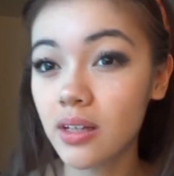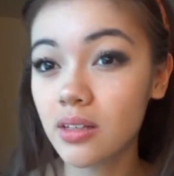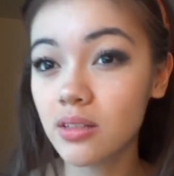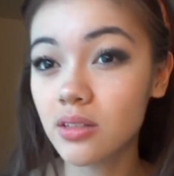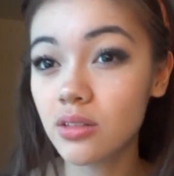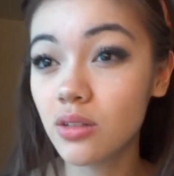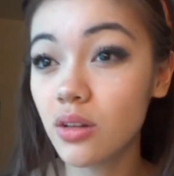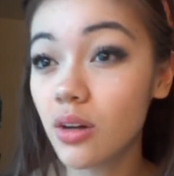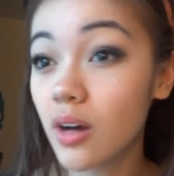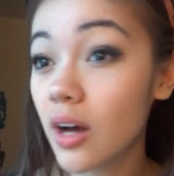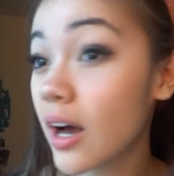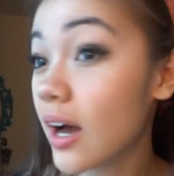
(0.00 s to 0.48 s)

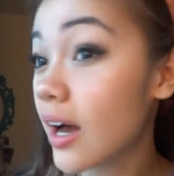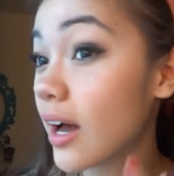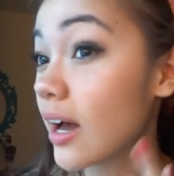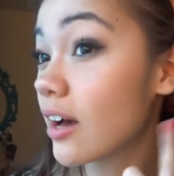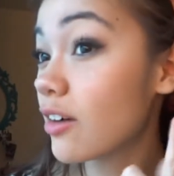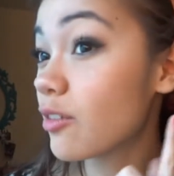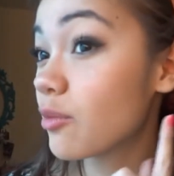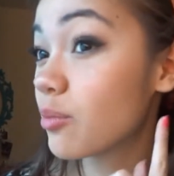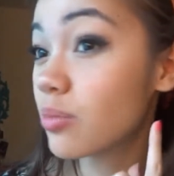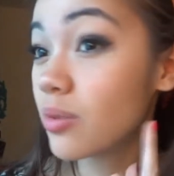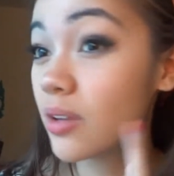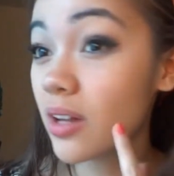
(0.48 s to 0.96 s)
So I
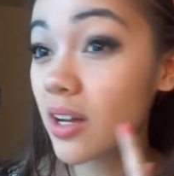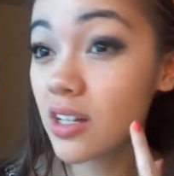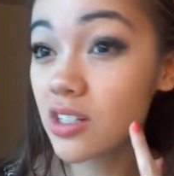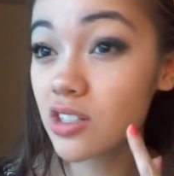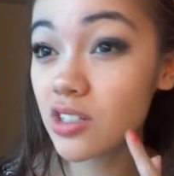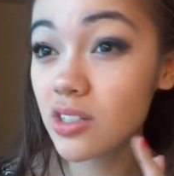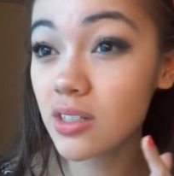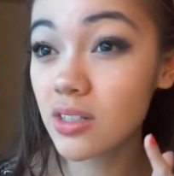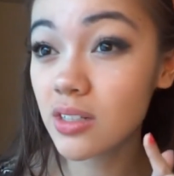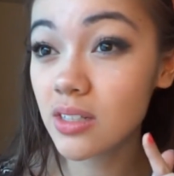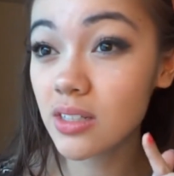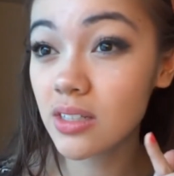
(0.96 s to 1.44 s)
have
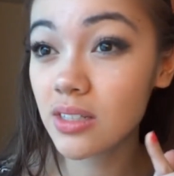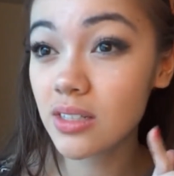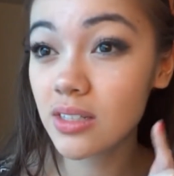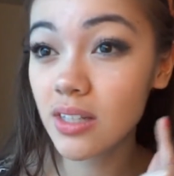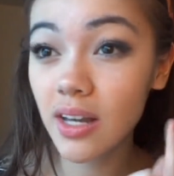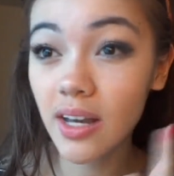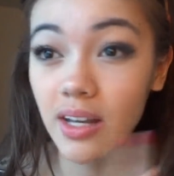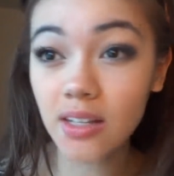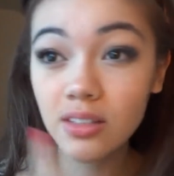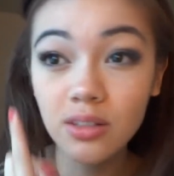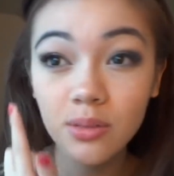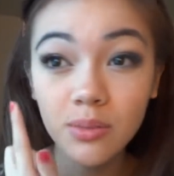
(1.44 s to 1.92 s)
blush on this
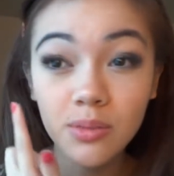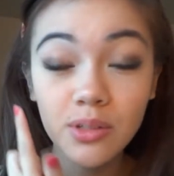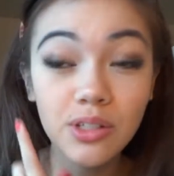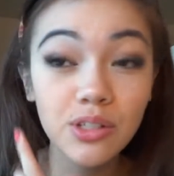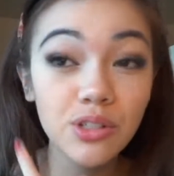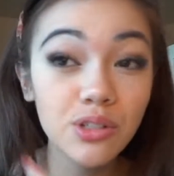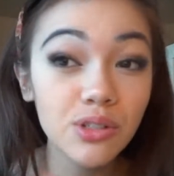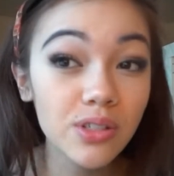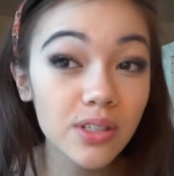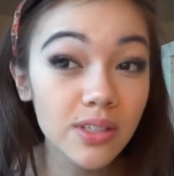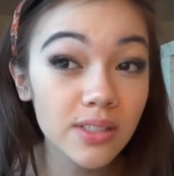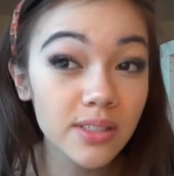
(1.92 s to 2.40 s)
side, so I'm going
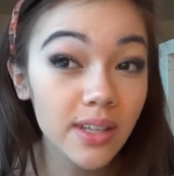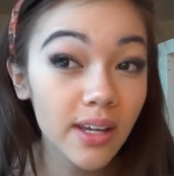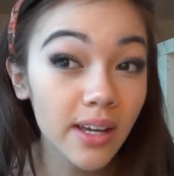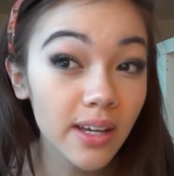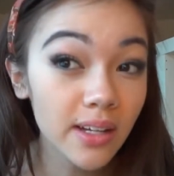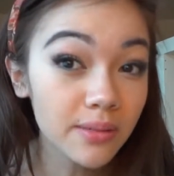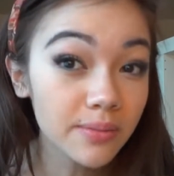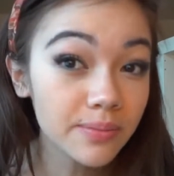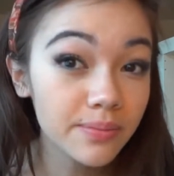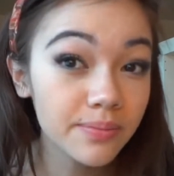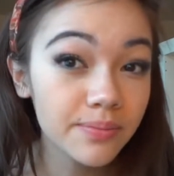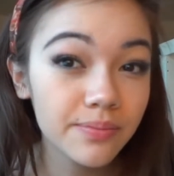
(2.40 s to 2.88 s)
to do this
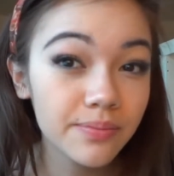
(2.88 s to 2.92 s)
side.